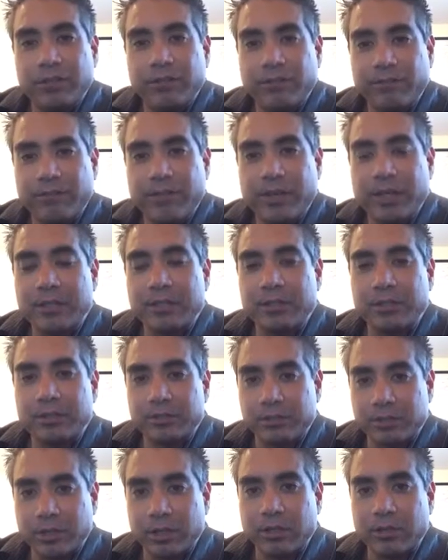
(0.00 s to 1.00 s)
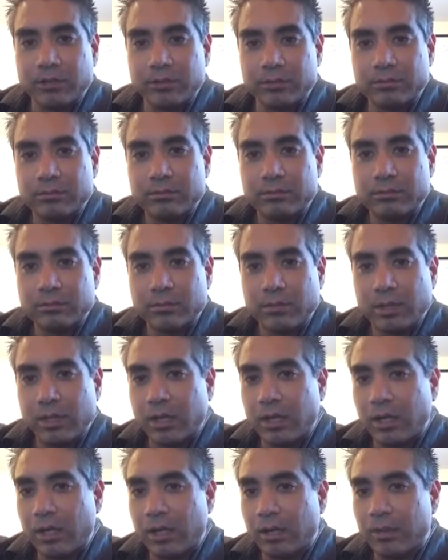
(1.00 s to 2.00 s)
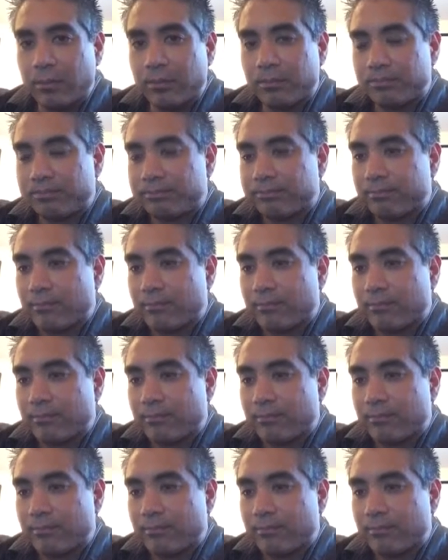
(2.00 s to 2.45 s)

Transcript: affect your tone.